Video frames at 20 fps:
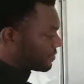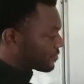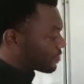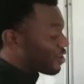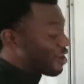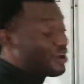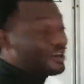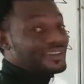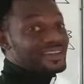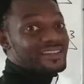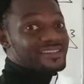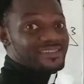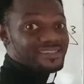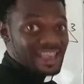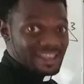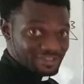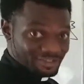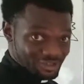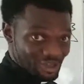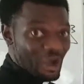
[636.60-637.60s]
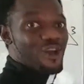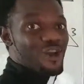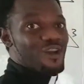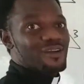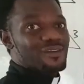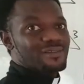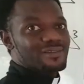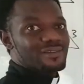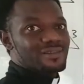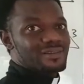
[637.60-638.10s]
called the sector.
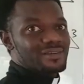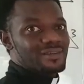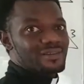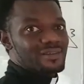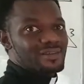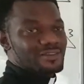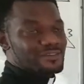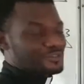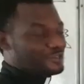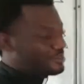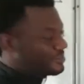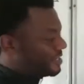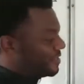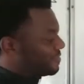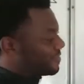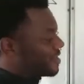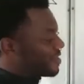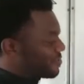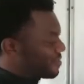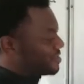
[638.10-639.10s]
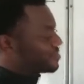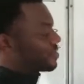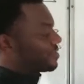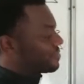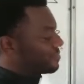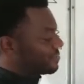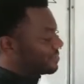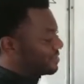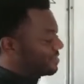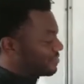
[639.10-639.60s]
So this is a region.
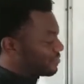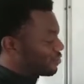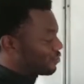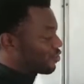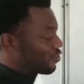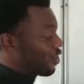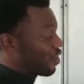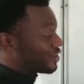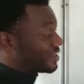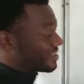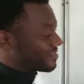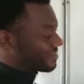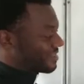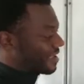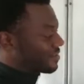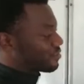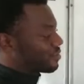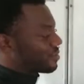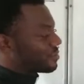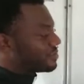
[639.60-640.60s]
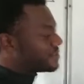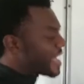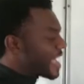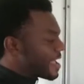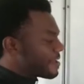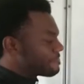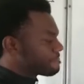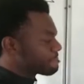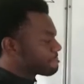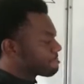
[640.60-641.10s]
This we call the sector.
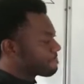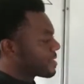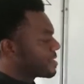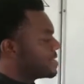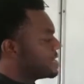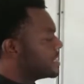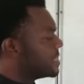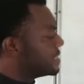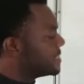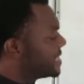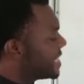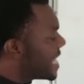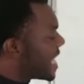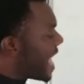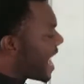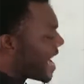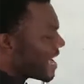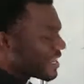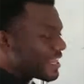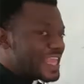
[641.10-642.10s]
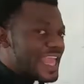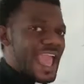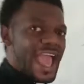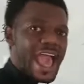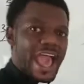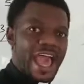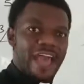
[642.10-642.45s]
Then the area